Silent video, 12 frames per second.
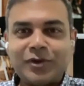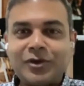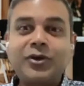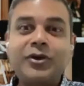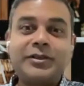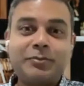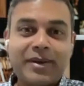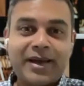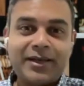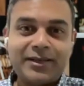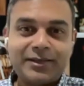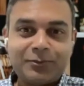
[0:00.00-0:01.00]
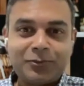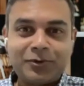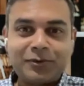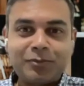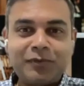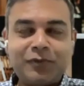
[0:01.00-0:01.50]
it's not as bad as it
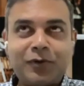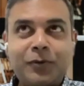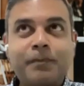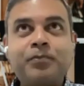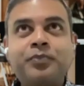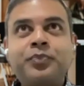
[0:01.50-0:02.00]
was before.